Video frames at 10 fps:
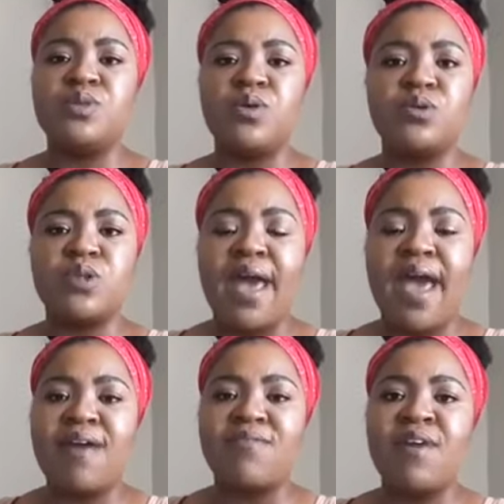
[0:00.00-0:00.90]
We also
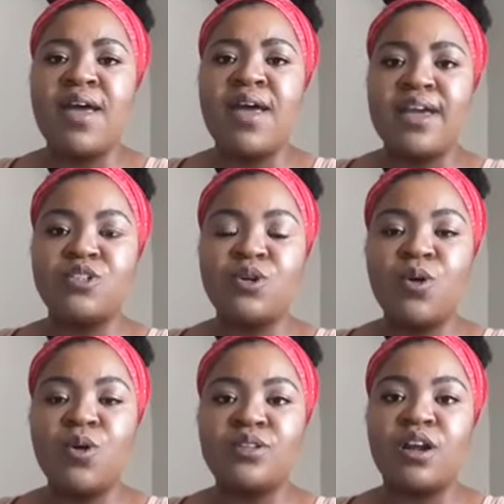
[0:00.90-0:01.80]
have a show
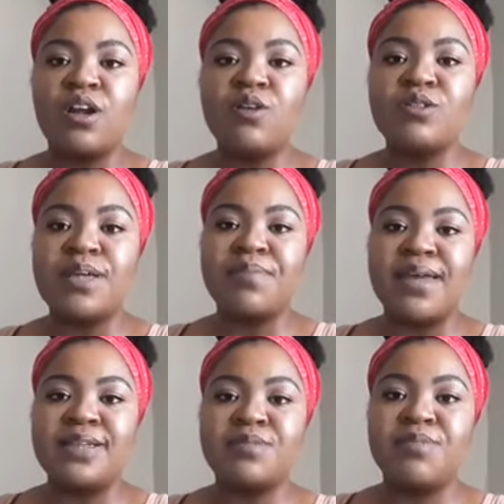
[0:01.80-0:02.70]
called The Close Up that is